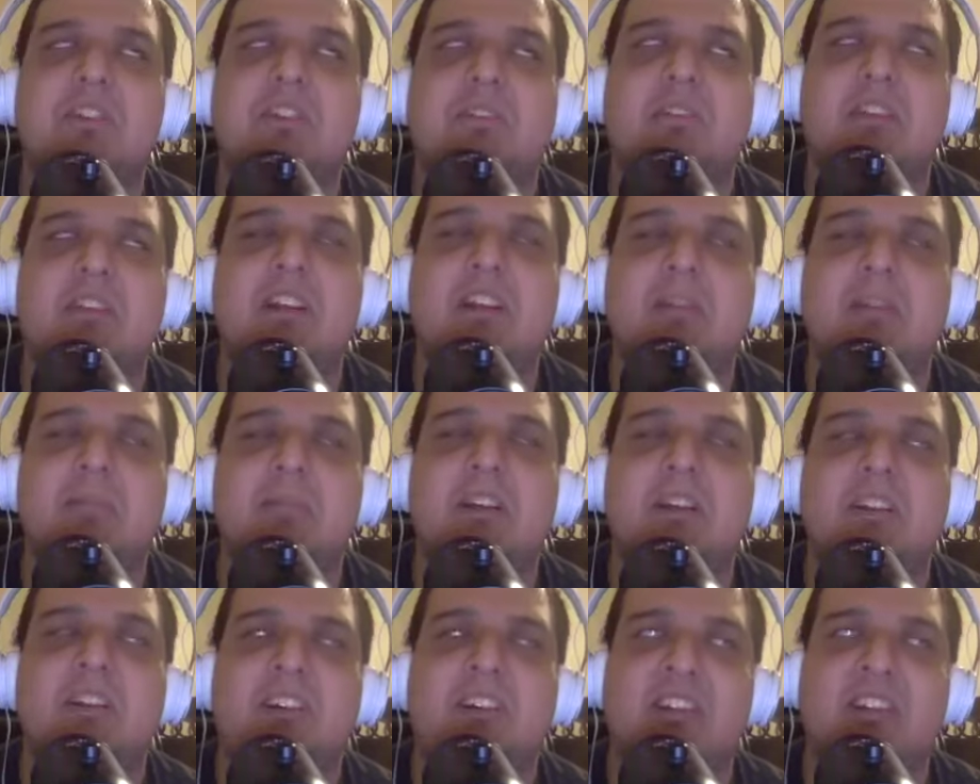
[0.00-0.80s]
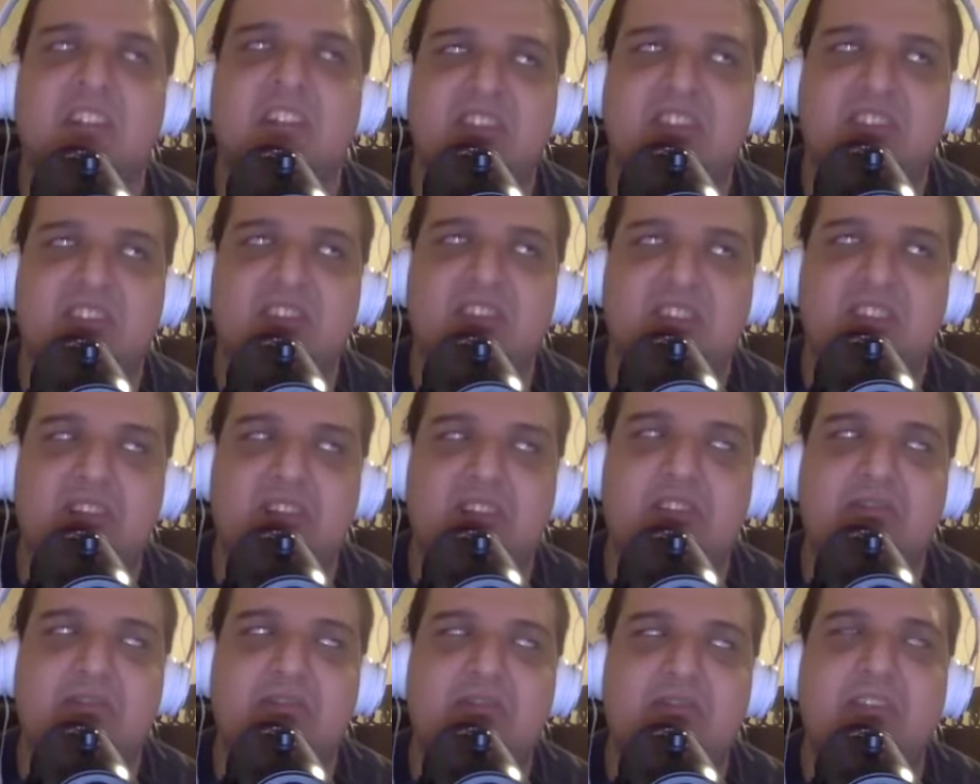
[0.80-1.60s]
going to be in August.
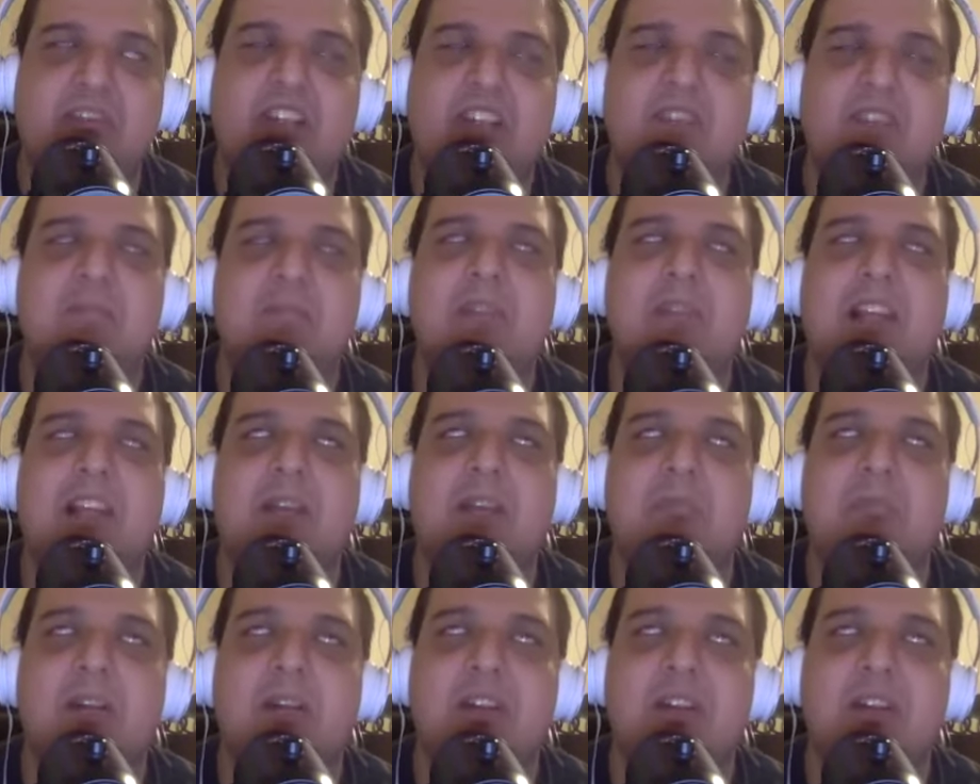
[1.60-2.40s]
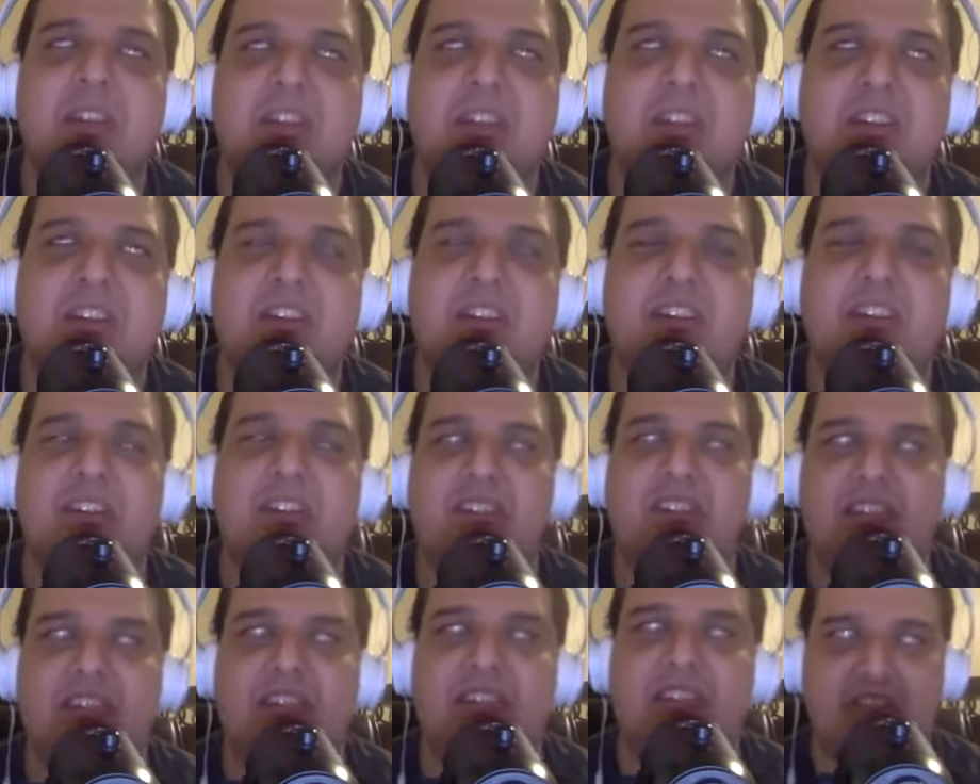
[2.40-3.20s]
So, it gives me like a month.
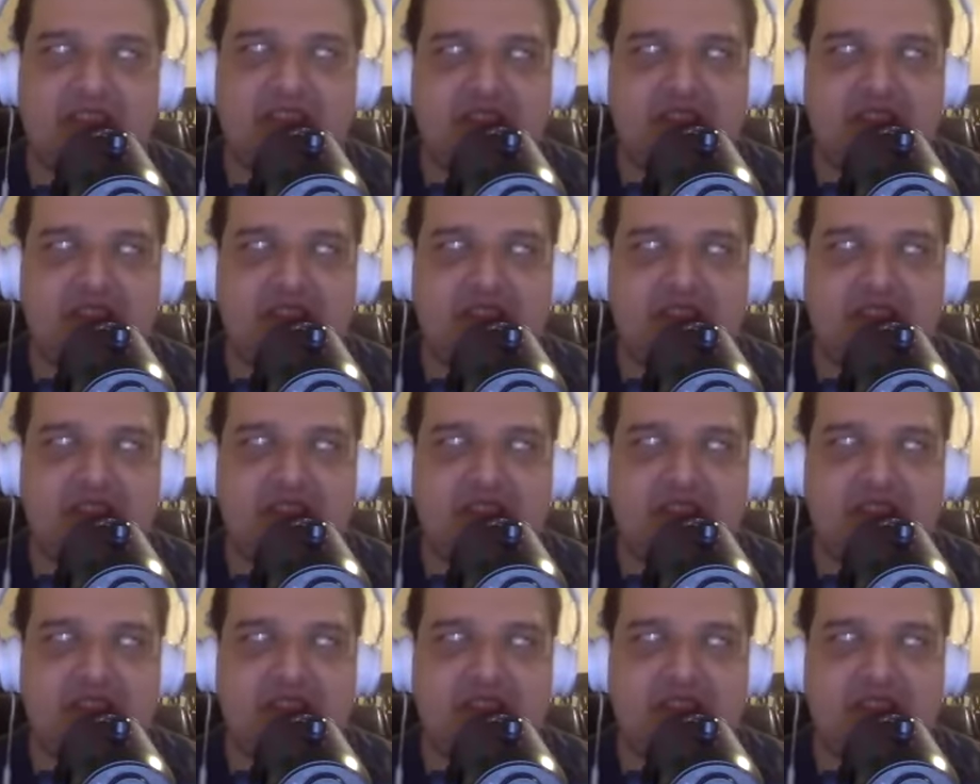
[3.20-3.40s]
But you